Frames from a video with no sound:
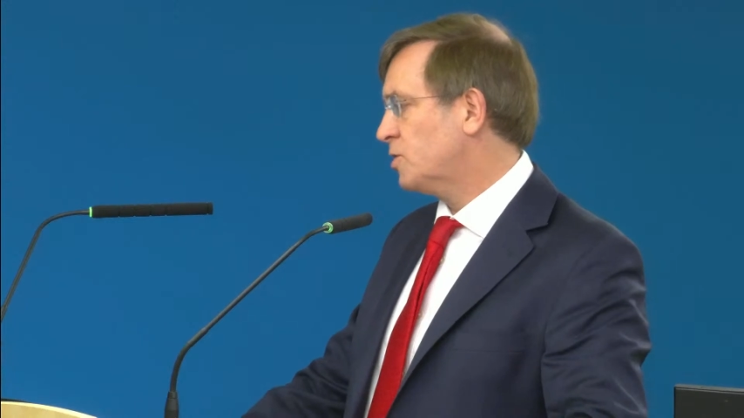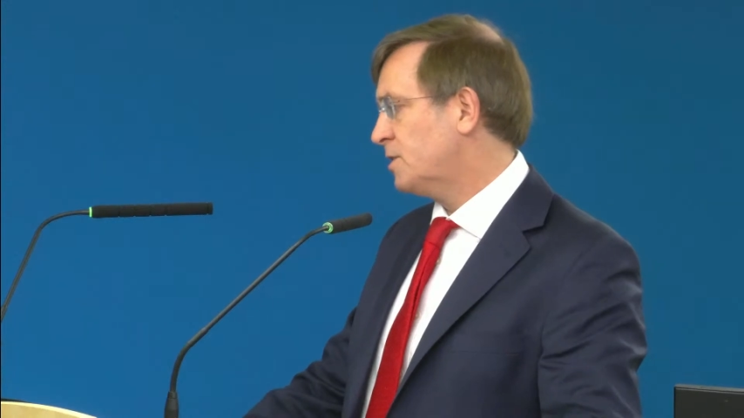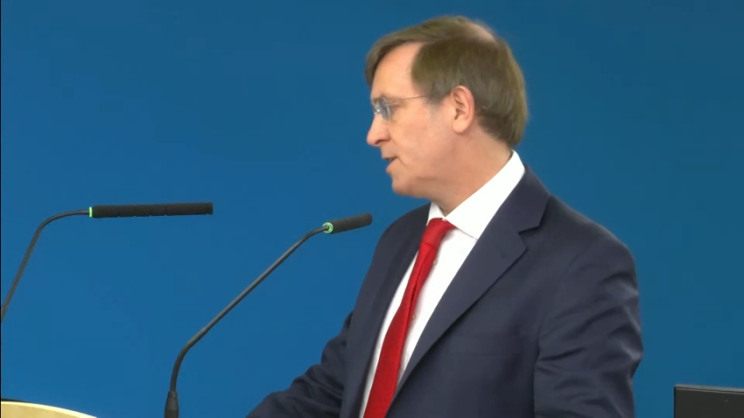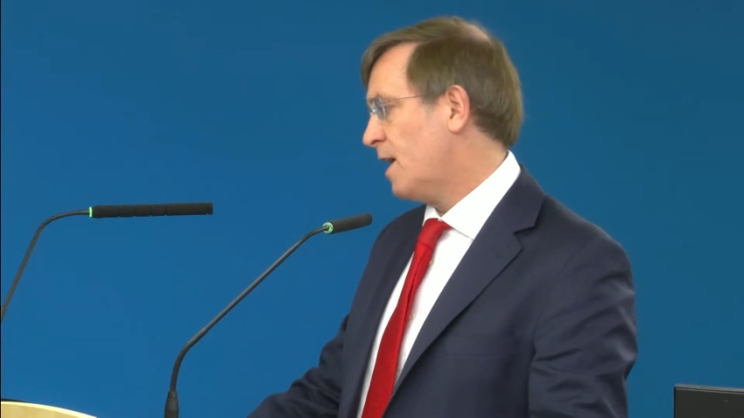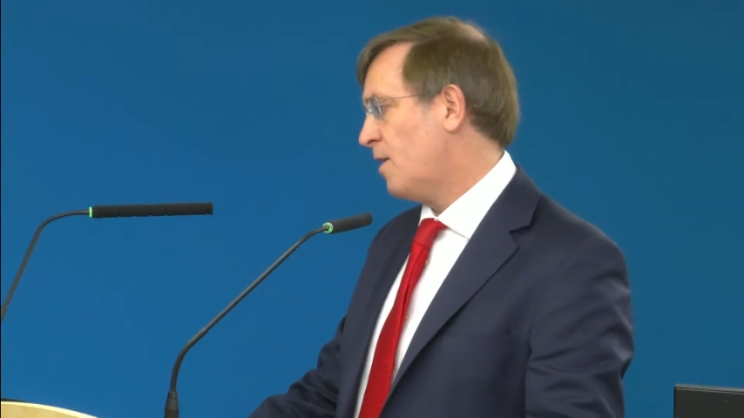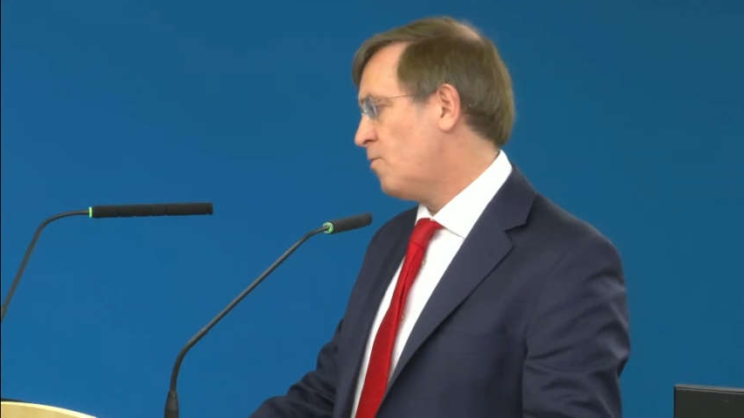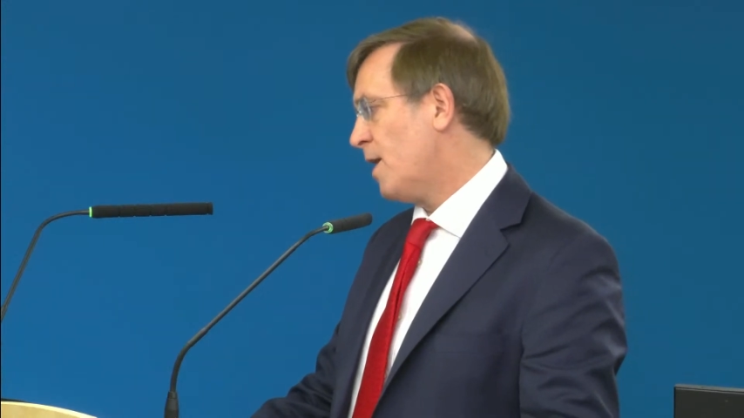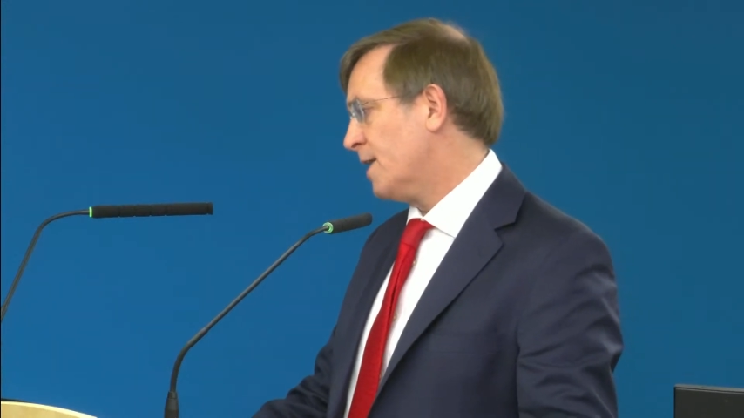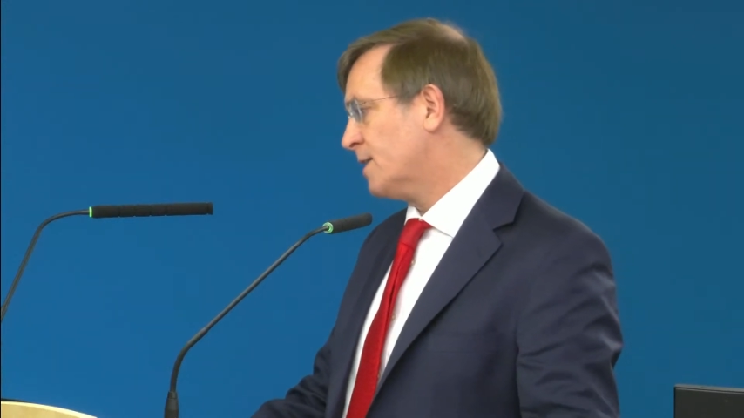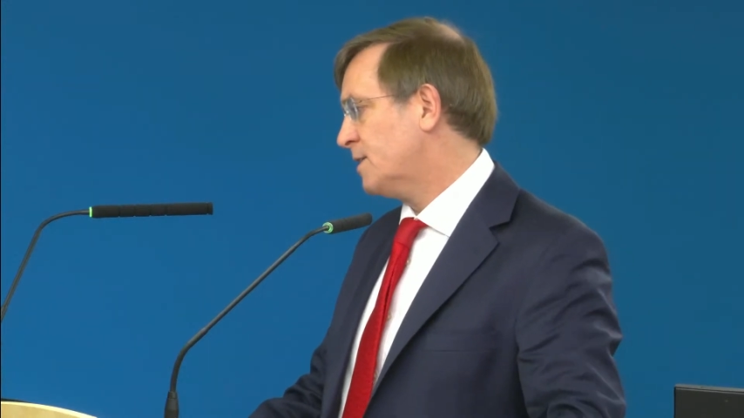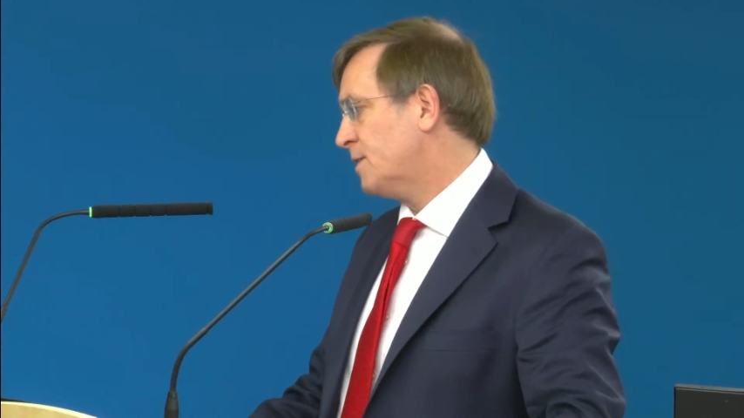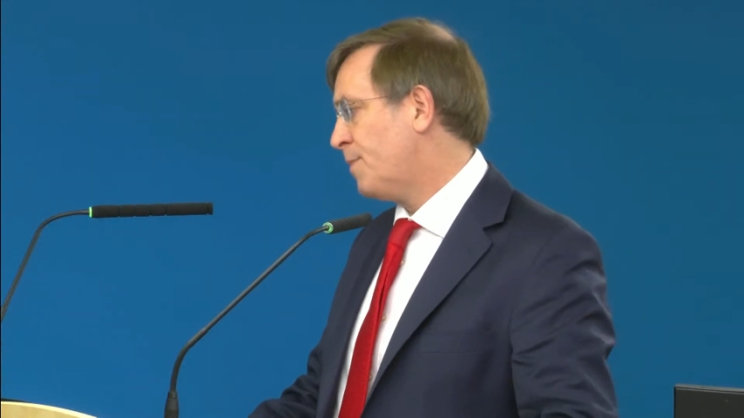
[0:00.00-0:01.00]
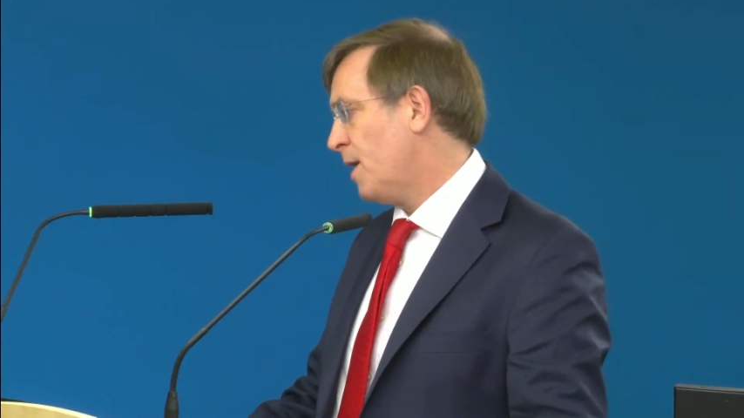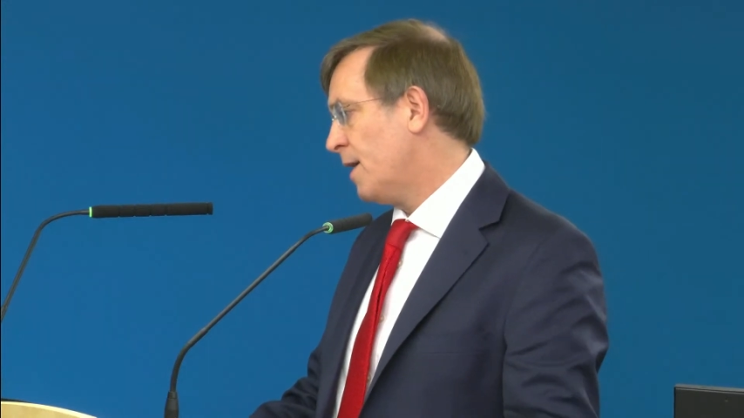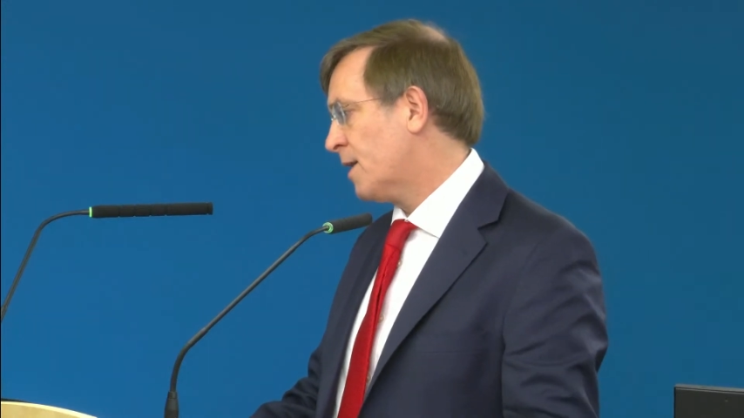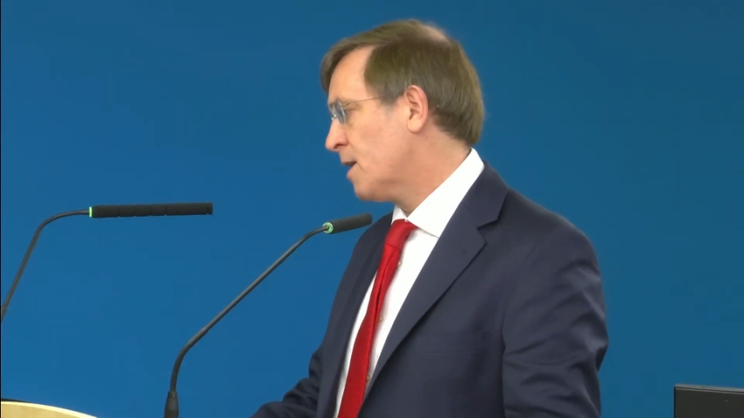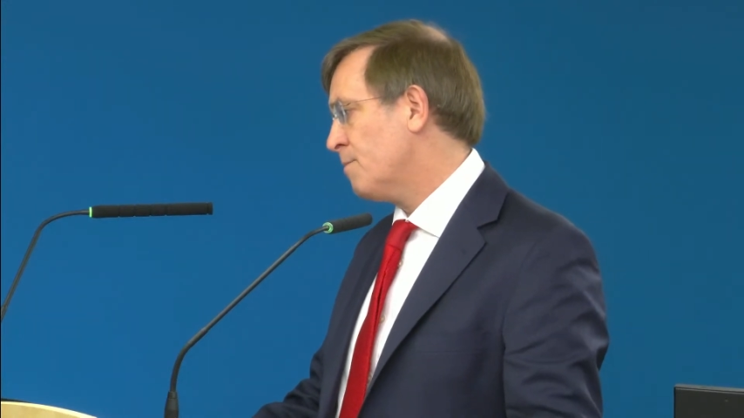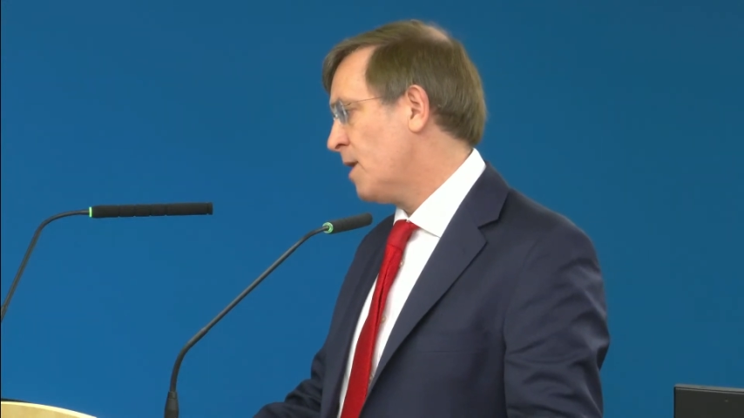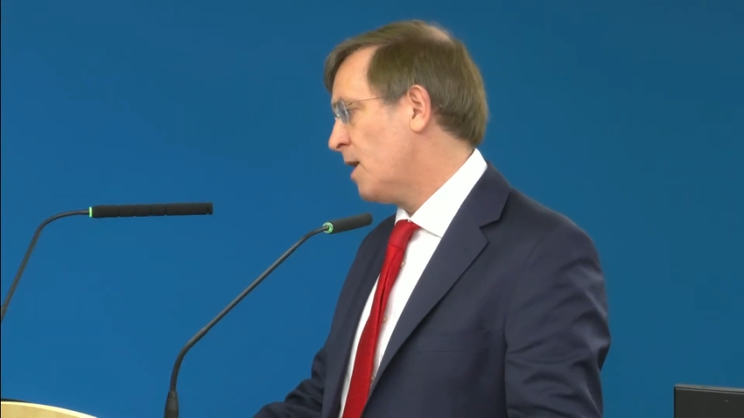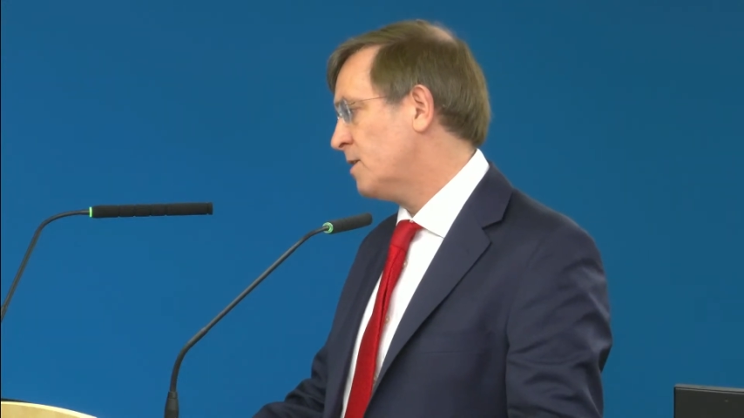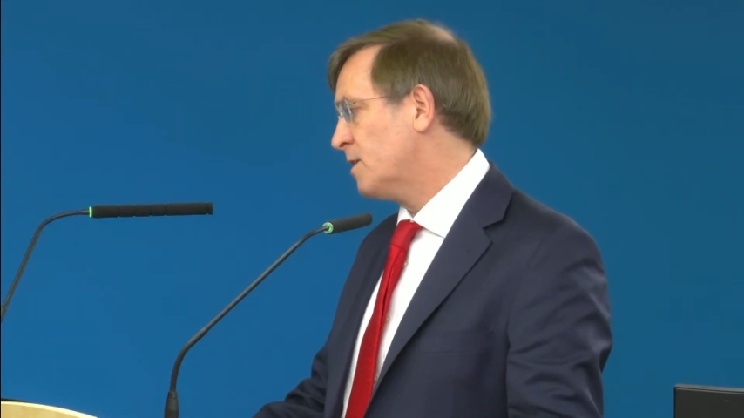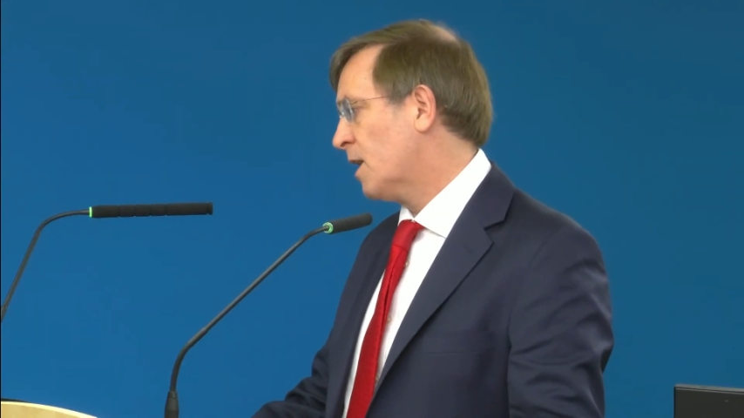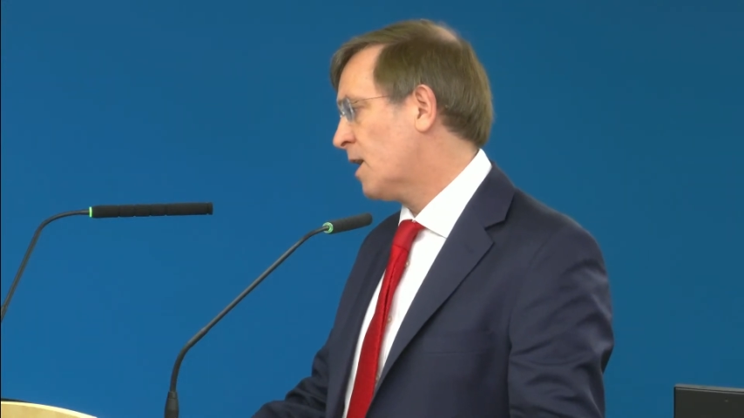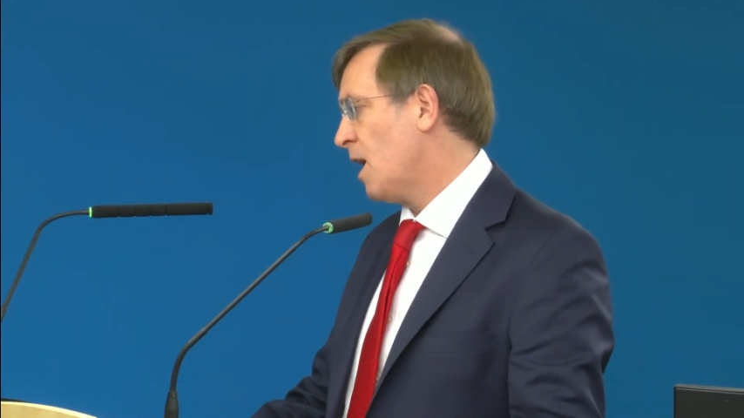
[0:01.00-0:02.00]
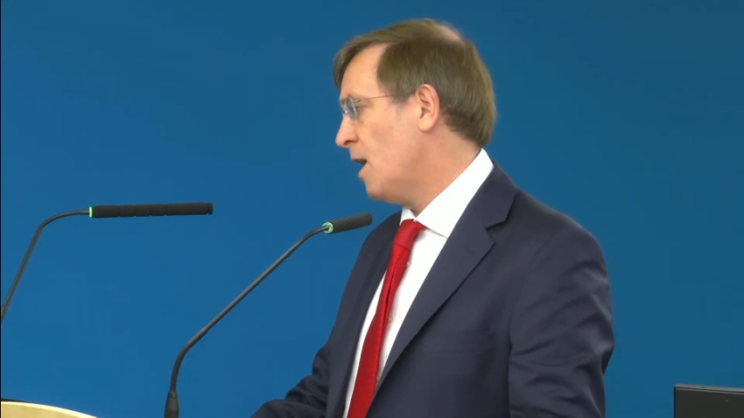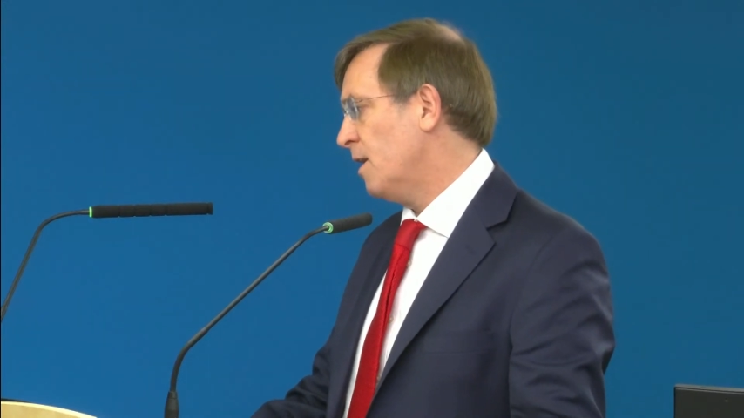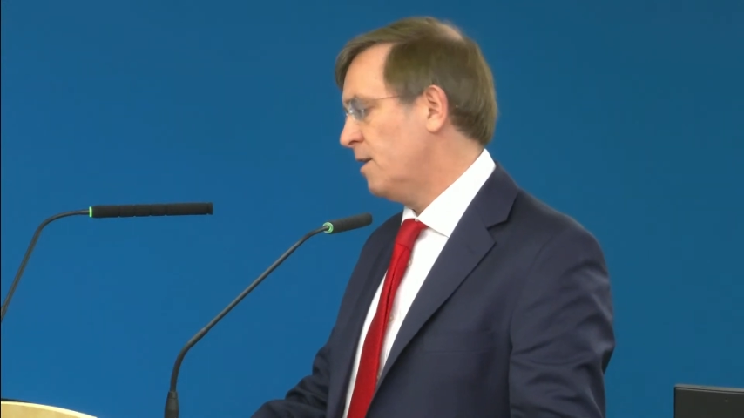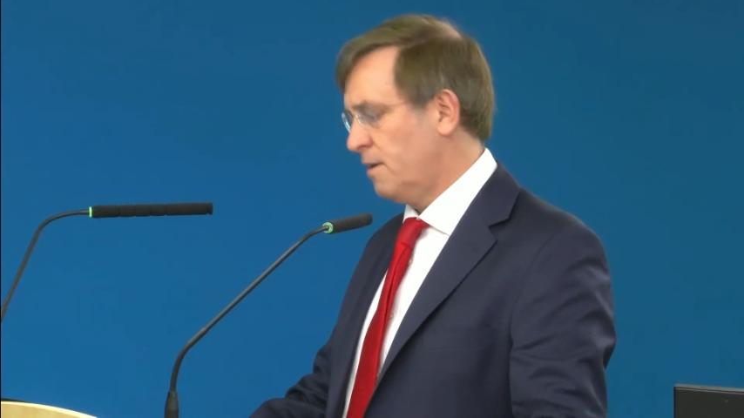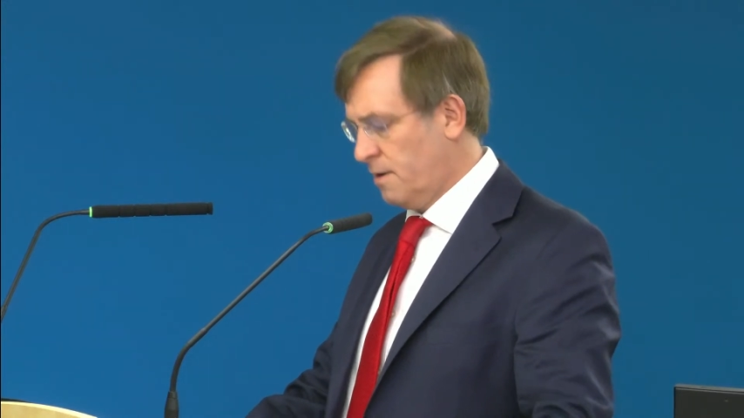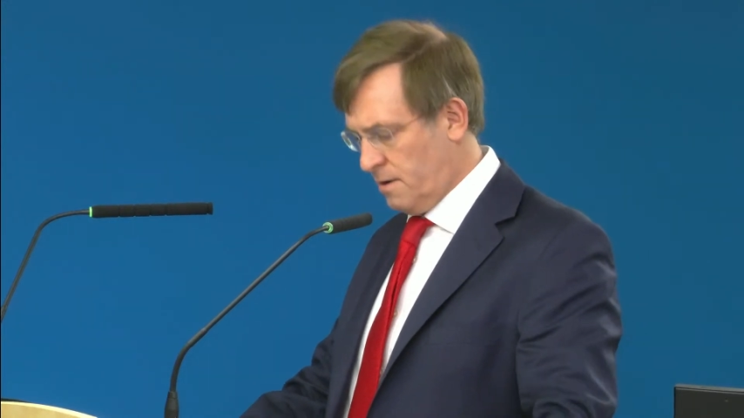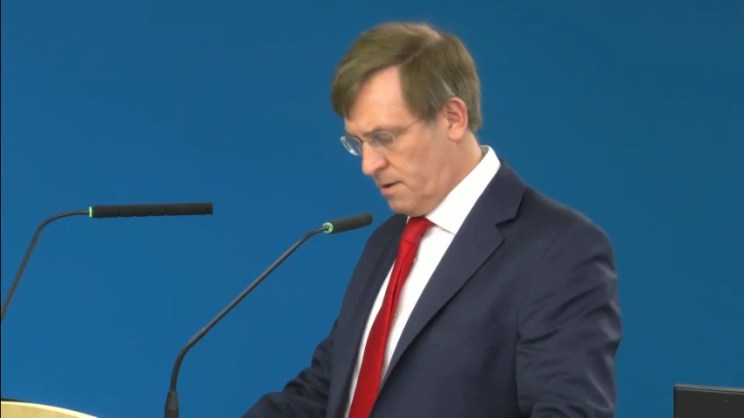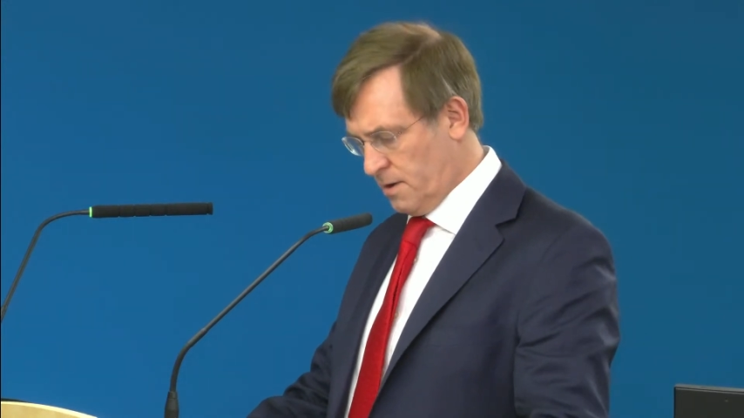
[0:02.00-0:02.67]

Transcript: directed by Commander Gunn